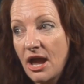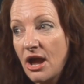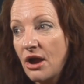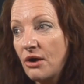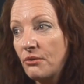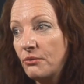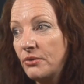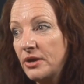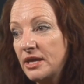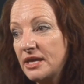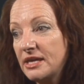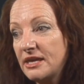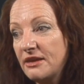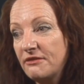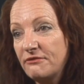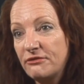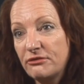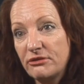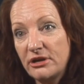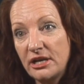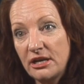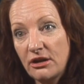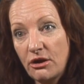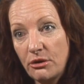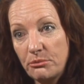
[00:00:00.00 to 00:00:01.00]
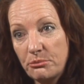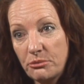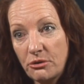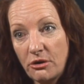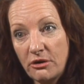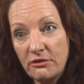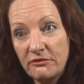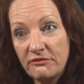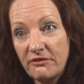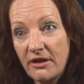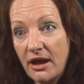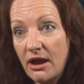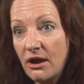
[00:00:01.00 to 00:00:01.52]
We keep very low
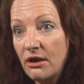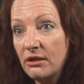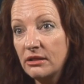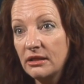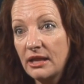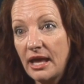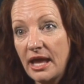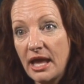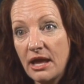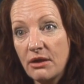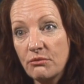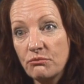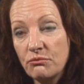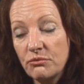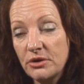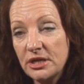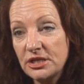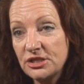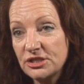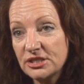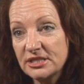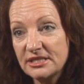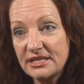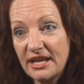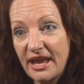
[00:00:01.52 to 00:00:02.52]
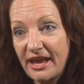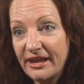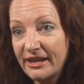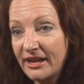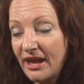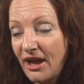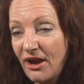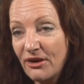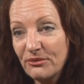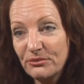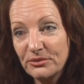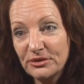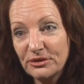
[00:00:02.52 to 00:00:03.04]
profile, and we just hang
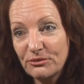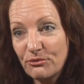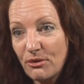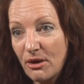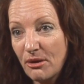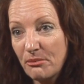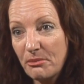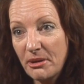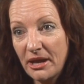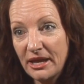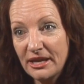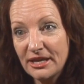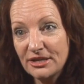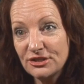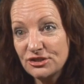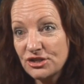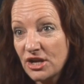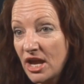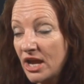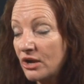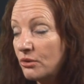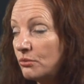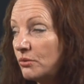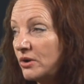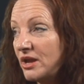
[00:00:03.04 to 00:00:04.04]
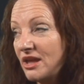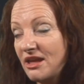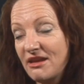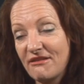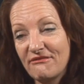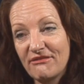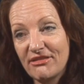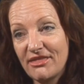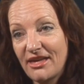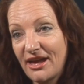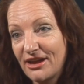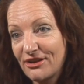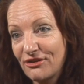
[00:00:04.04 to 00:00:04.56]
out with Gualpei and Jack wherever
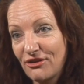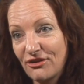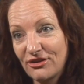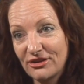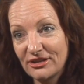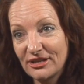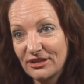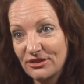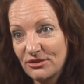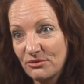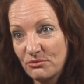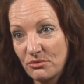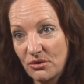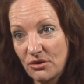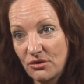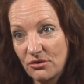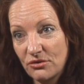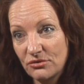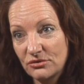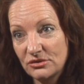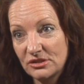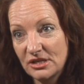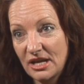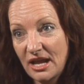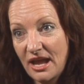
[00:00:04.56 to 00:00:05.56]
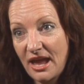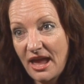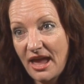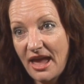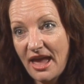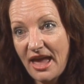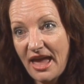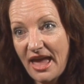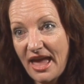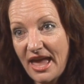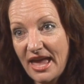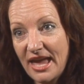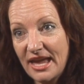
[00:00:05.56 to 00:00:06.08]
they're going in the world.
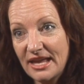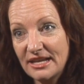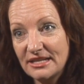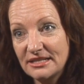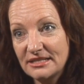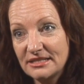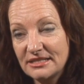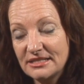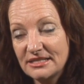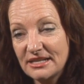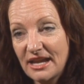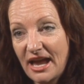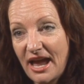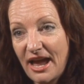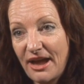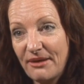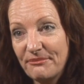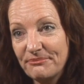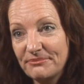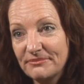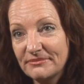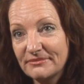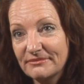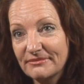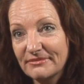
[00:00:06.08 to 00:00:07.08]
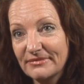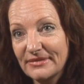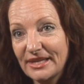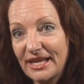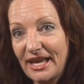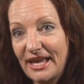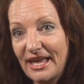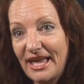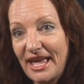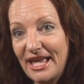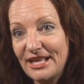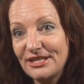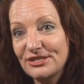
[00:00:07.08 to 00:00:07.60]
And
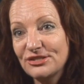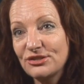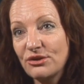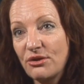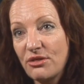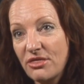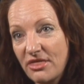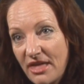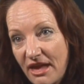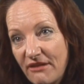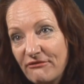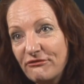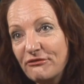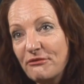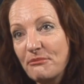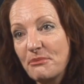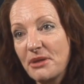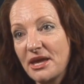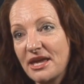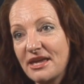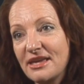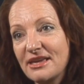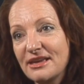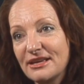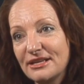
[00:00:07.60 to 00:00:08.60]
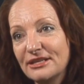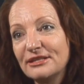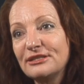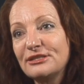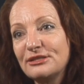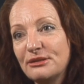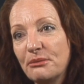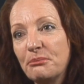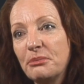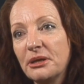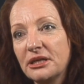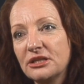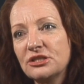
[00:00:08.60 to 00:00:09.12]
so that for me is
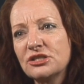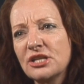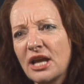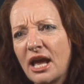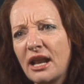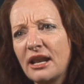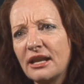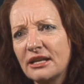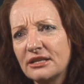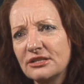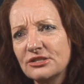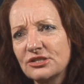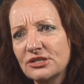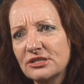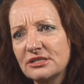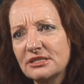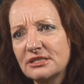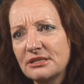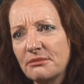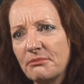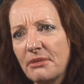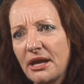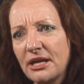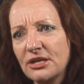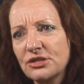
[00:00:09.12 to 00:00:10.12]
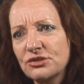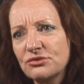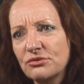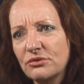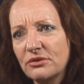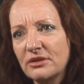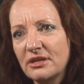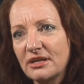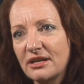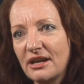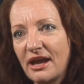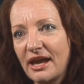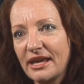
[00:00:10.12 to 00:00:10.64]
the big challenge, is to make sure
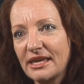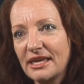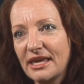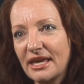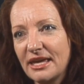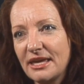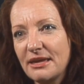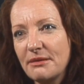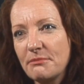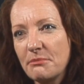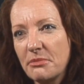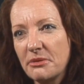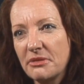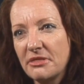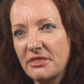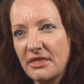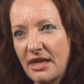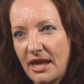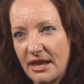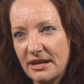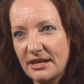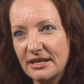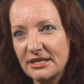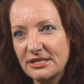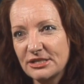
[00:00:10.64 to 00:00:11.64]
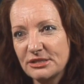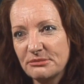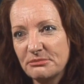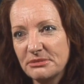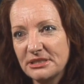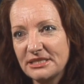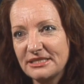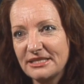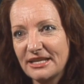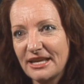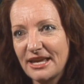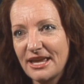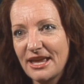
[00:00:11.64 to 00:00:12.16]
that I keep that
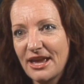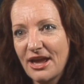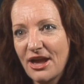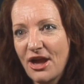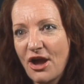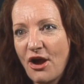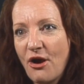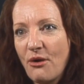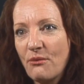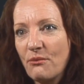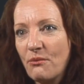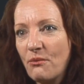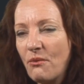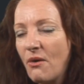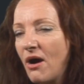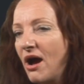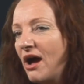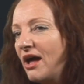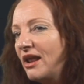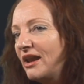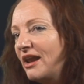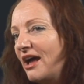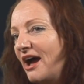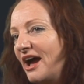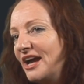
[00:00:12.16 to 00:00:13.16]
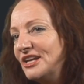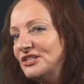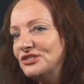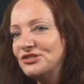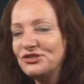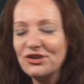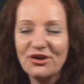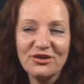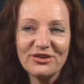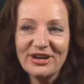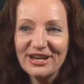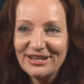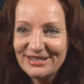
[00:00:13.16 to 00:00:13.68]
intimacy while I
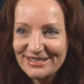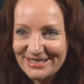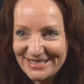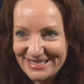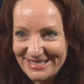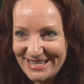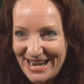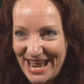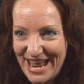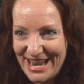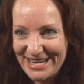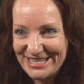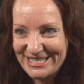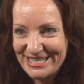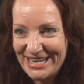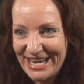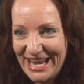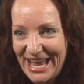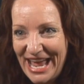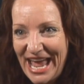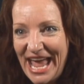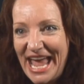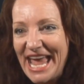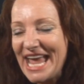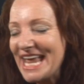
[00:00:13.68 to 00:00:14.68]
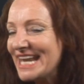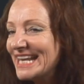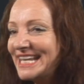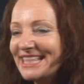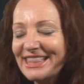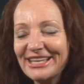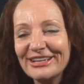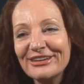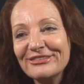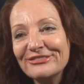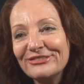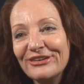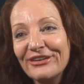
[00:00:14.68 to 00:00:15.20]
don't understand
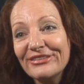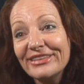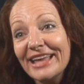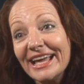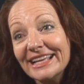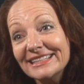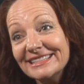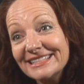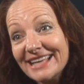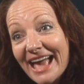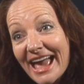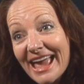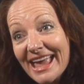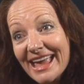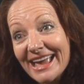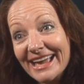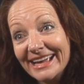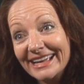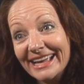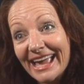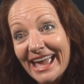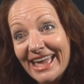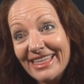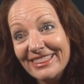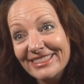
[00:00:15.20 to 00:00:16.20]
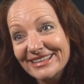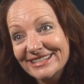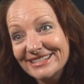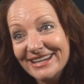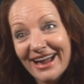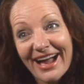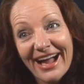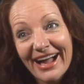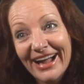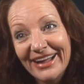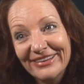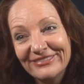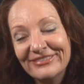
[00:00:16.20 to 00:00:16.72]
anything of what they're saying at the
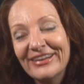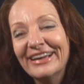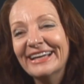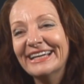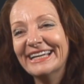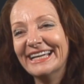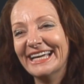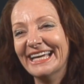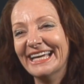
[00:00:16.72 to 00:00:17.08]
time.